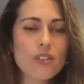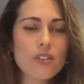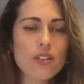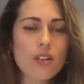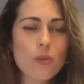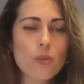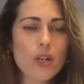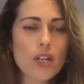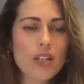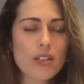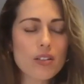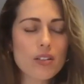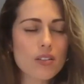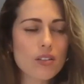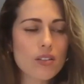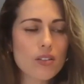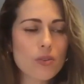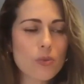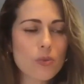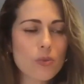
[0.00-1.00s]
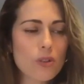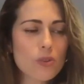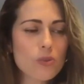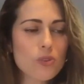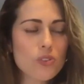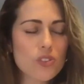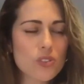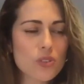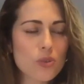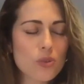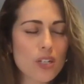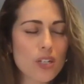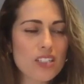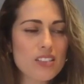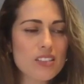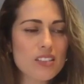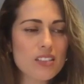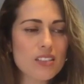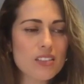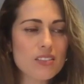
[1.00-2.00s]
that when the world was in
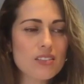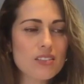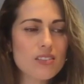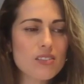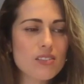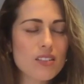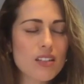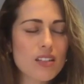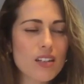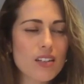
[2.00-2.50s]
crisis,